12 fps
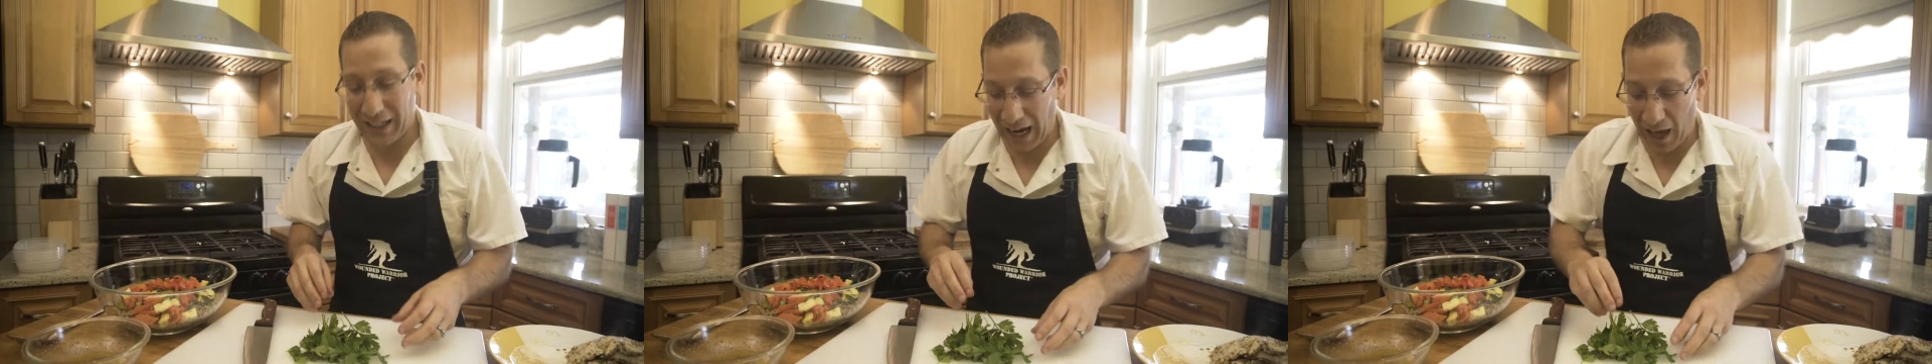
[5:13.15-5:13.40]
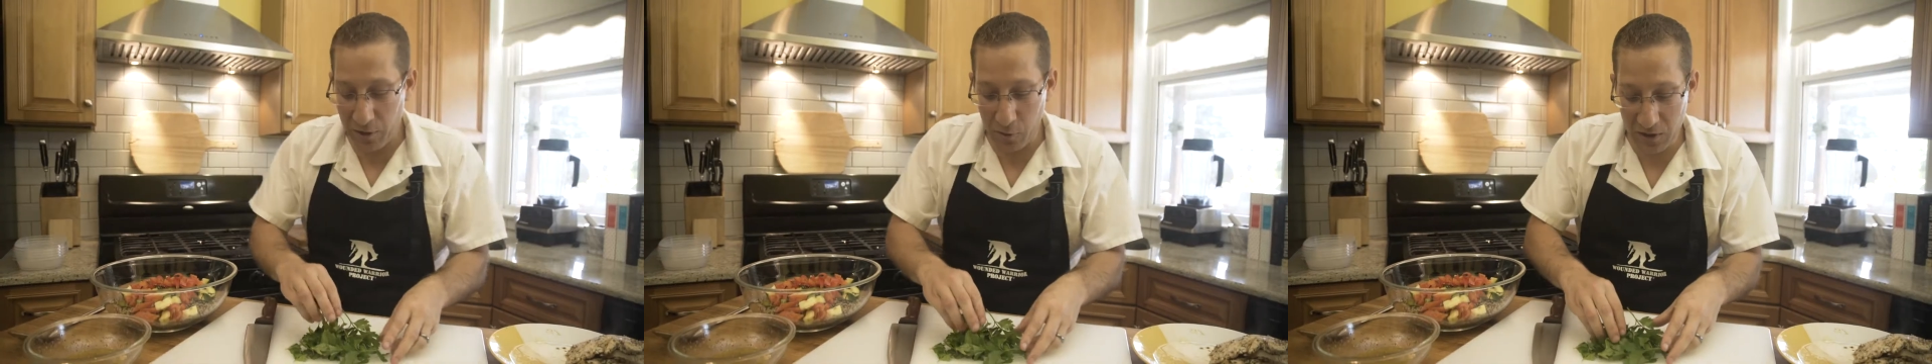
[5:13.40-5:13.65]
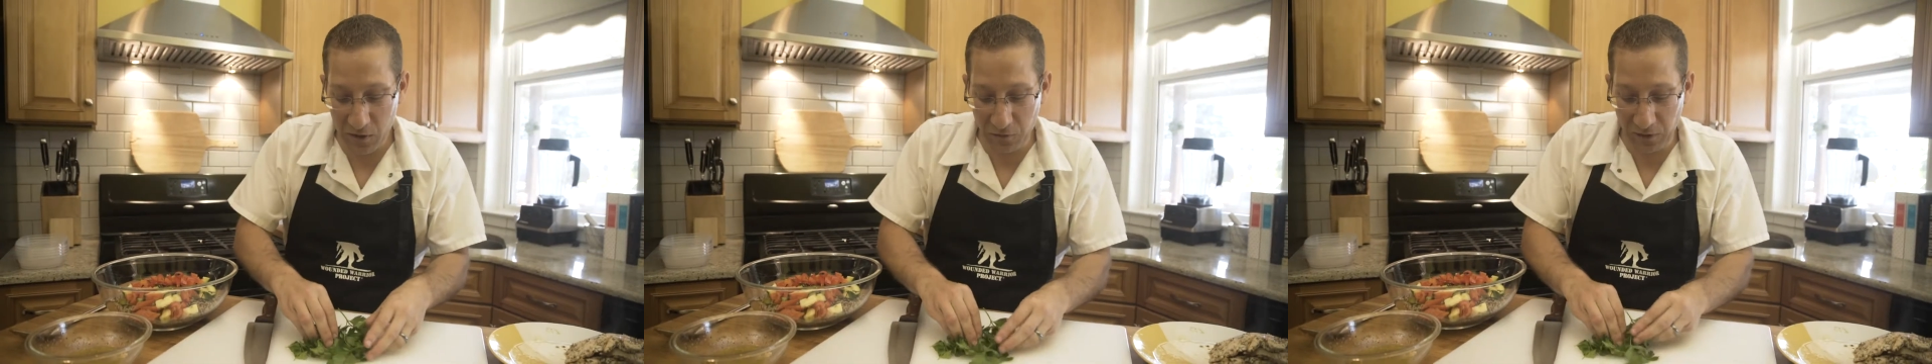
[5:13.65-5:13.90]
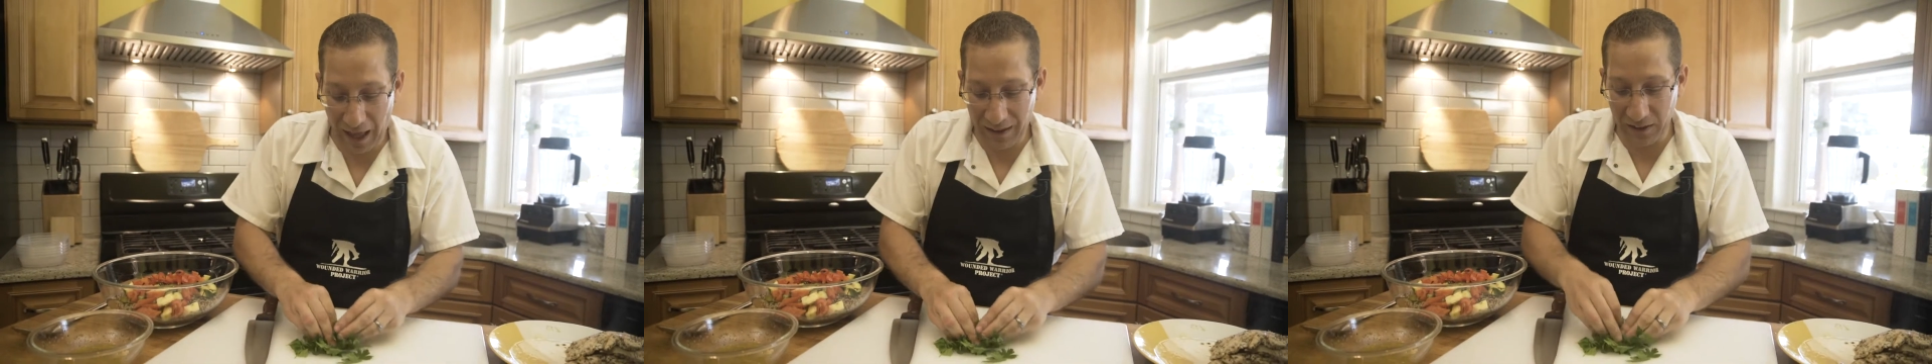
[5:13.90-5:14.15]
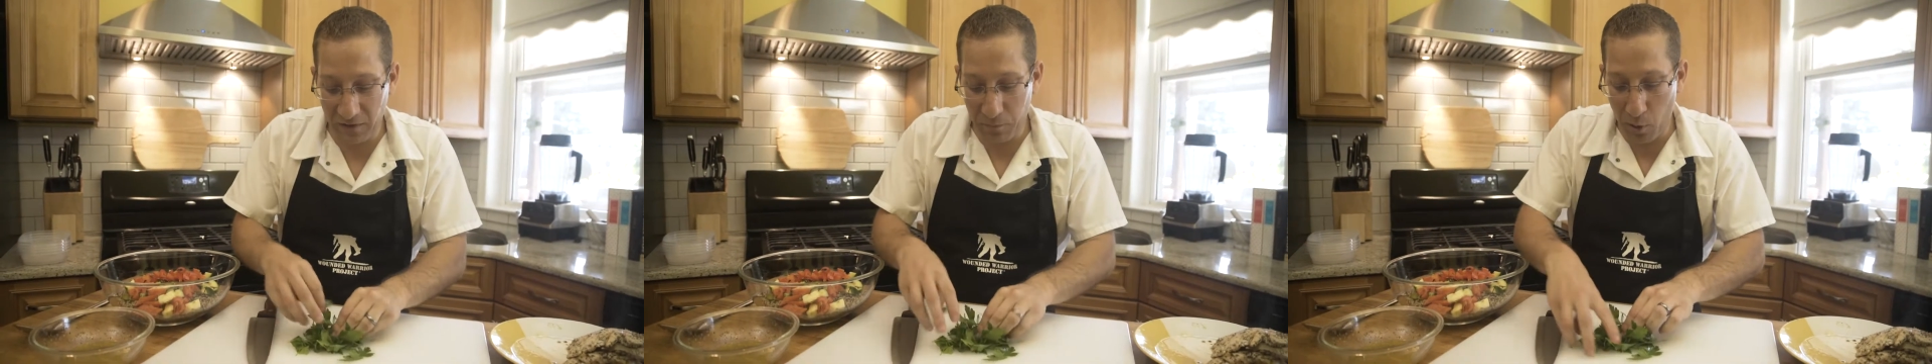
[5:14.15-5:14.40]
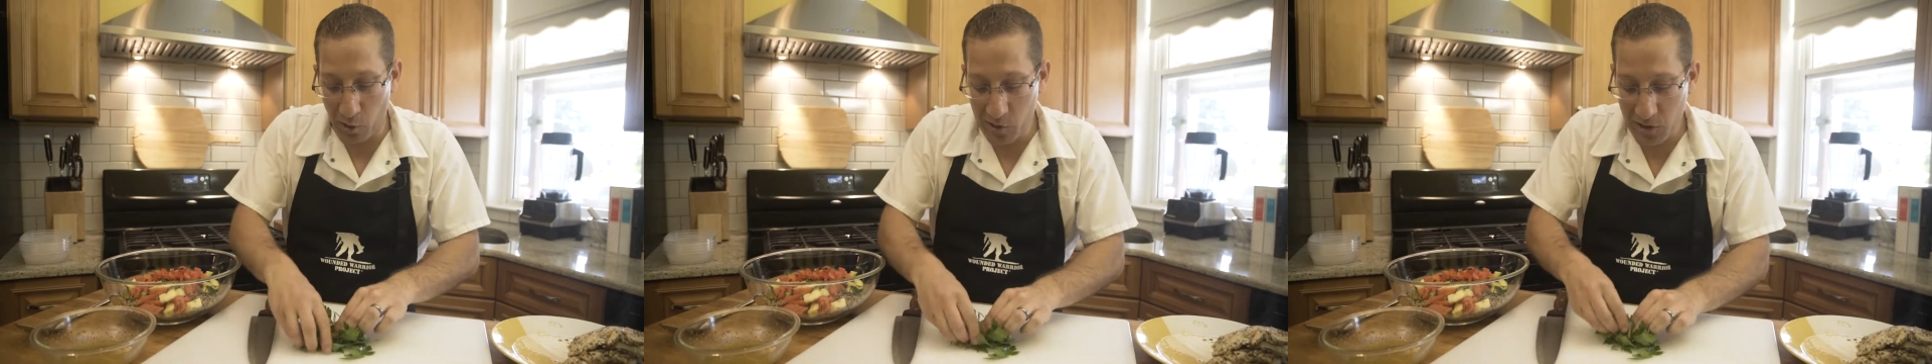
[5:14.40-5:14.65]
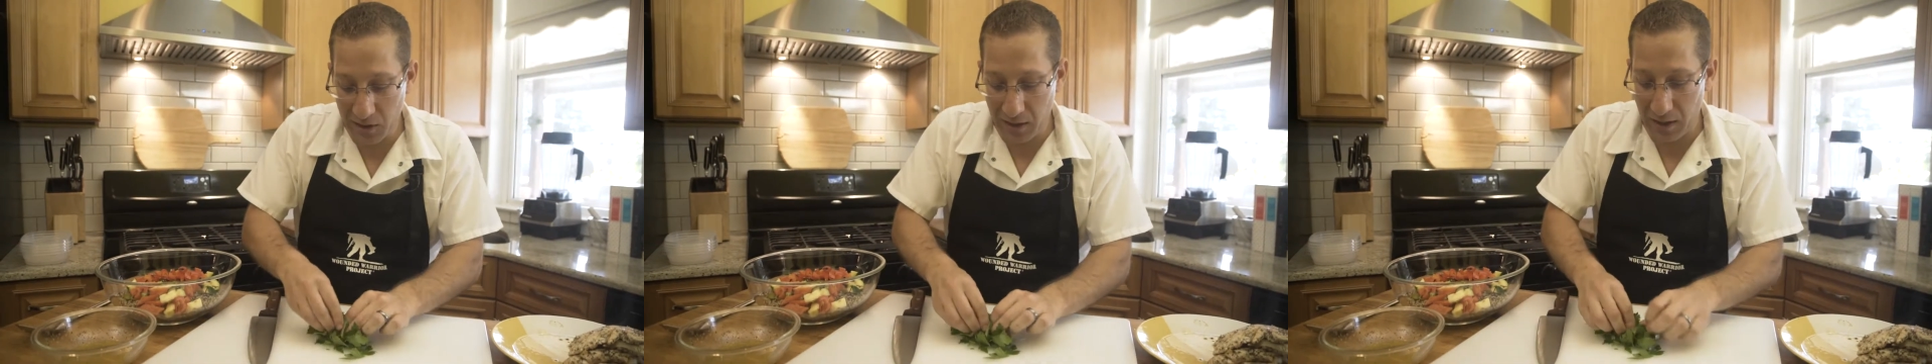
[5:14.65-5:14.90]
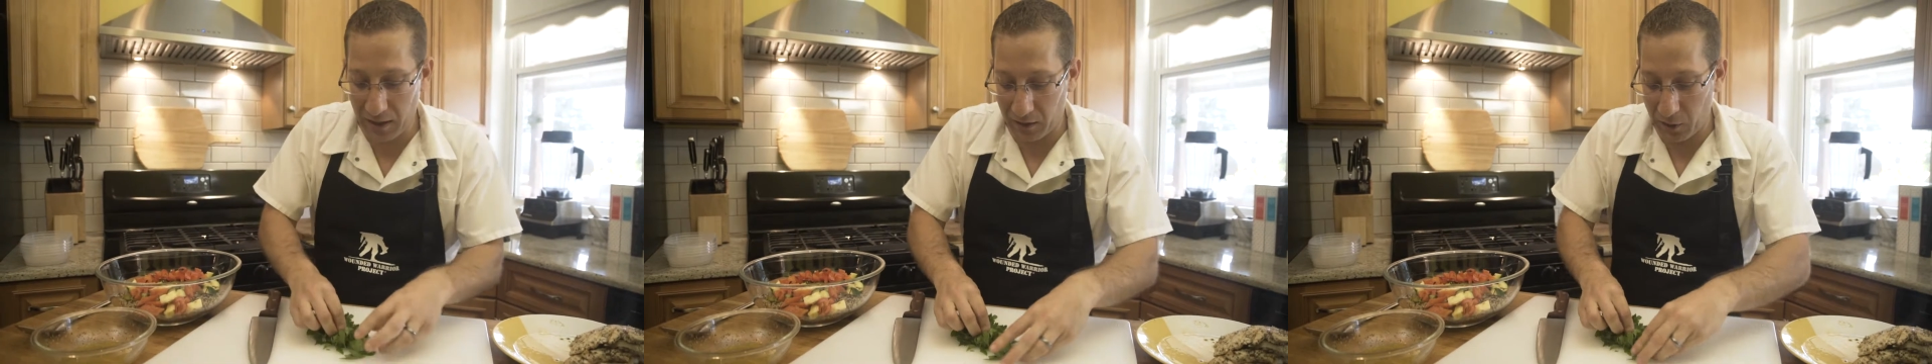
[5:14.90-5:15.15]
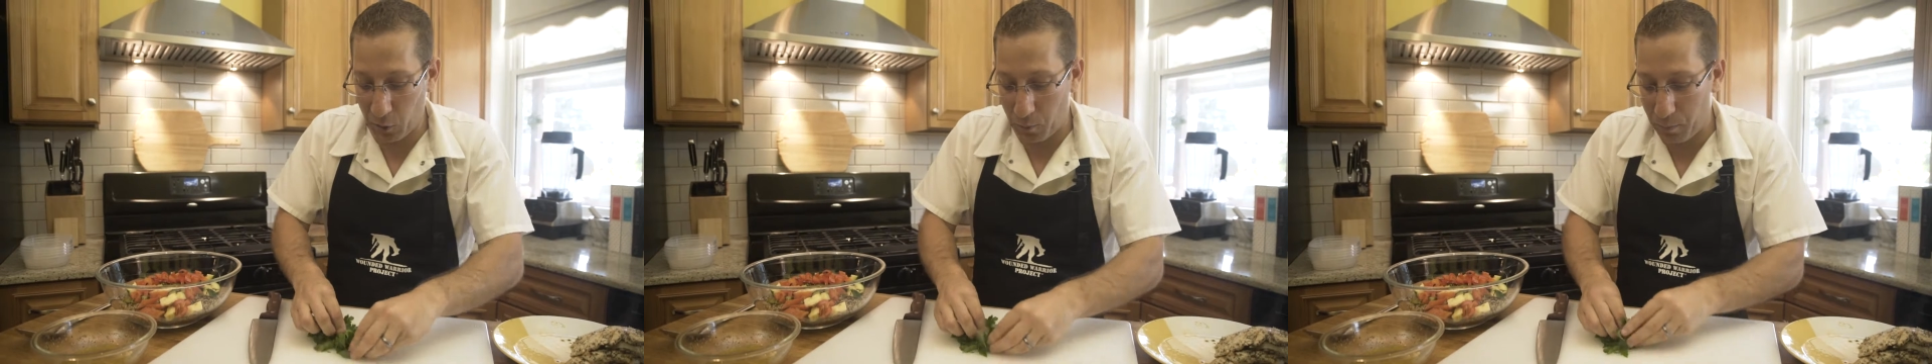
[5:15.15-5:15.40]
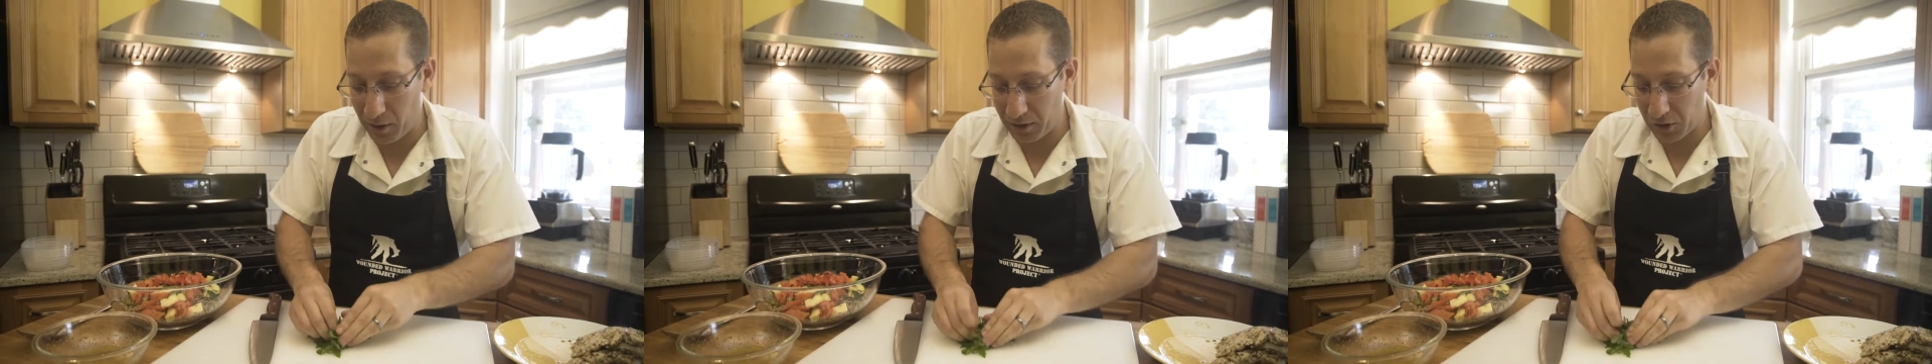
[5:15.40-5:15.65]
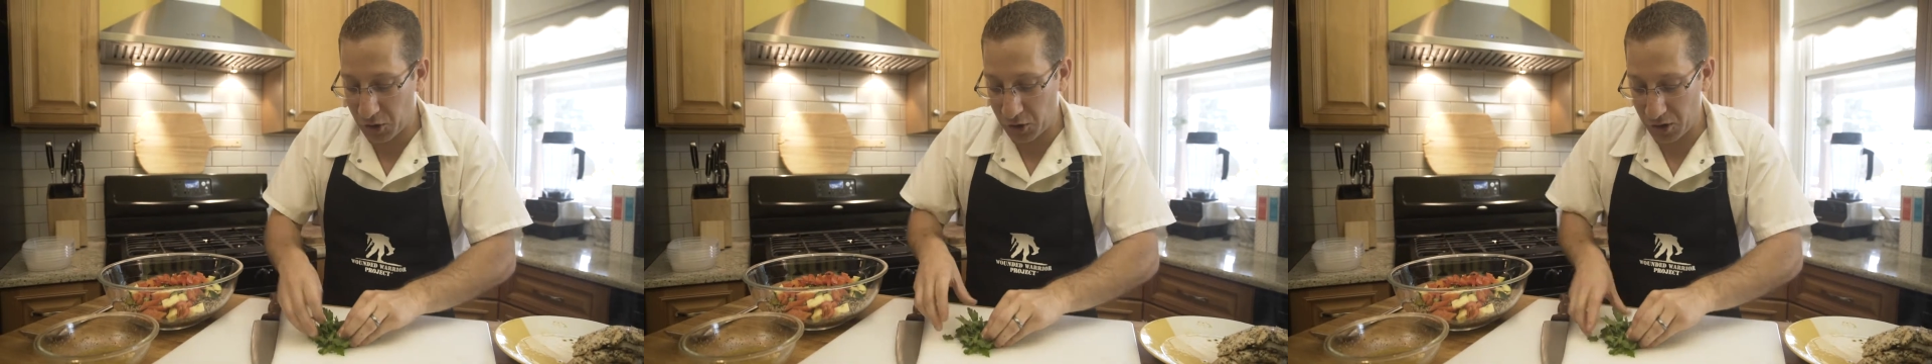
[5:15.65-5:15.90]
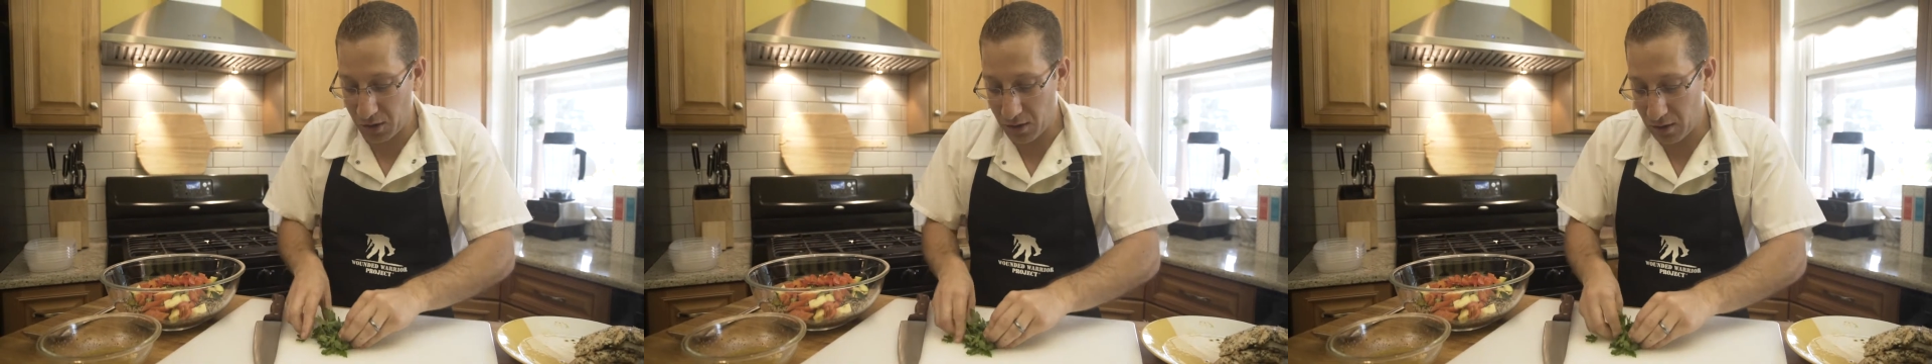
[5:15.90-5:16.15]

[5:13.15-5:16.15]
Gather this flat leaf parsley in a little bunch